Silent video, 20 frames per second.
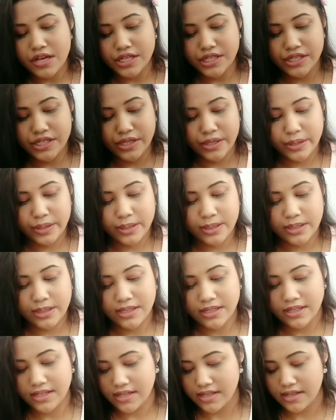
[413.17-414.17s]
So
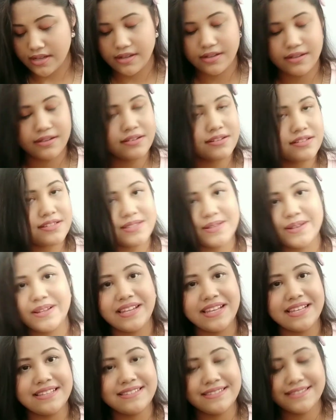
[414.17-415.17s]

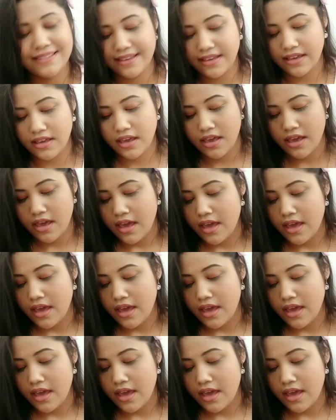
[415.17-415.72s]
let's see